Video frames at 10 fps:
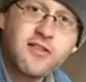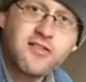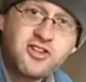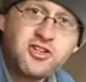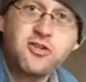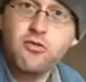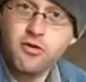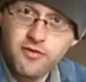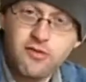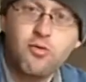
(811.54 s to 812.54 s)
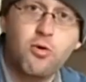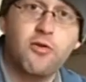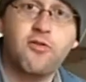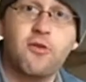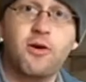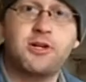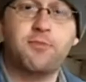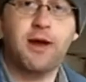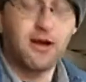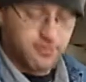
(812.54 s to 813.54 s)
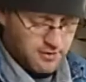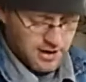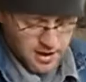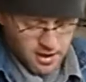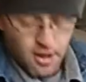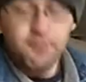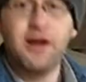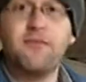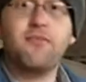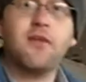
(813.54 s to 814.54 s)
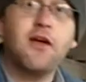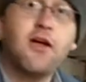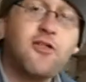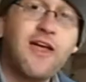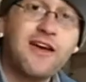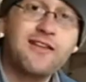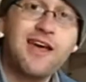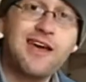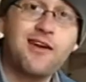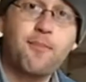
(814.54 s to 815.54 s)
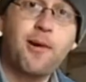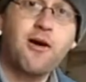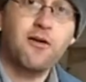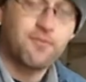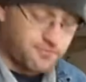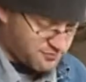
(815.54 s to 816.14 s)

extension cord that's worth so much a pound, but they can take it apart.